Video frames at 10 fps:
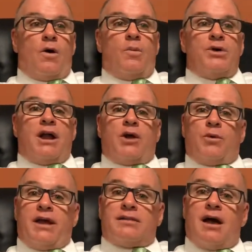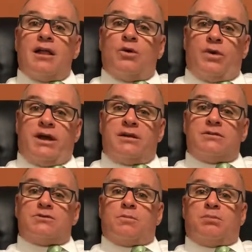Hope you had a great Halloween.
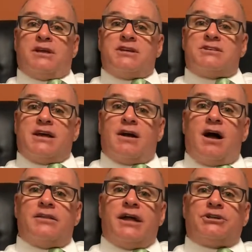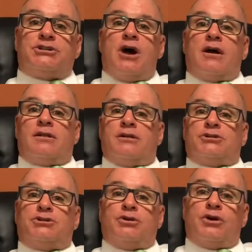So please take all that chocolate
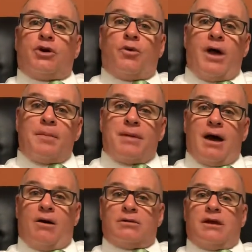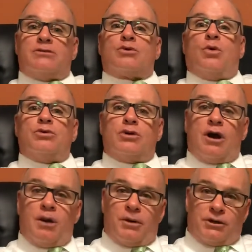sugar crap out and throw in the
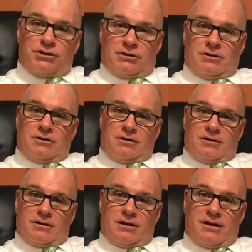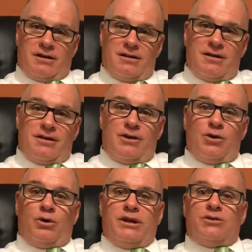garbage. Okay. You
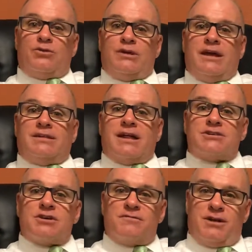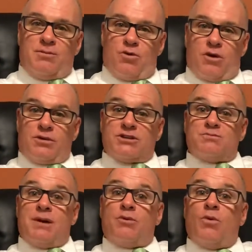don't need to eat that stuff anymore, because
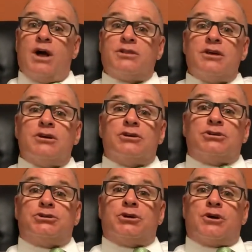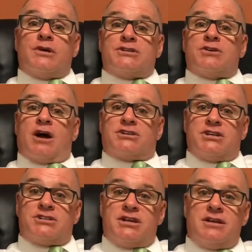remember what? Sugar is
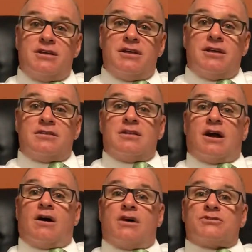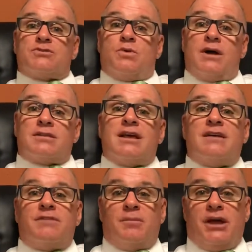toxicity. That causes what?
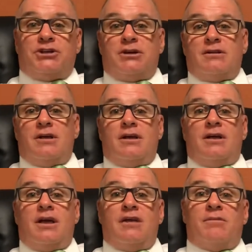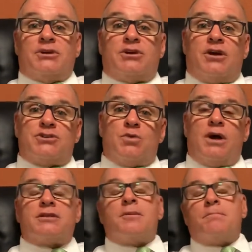Inflammation. Inflammation causes
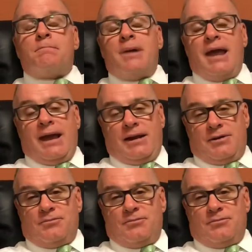what? Pain.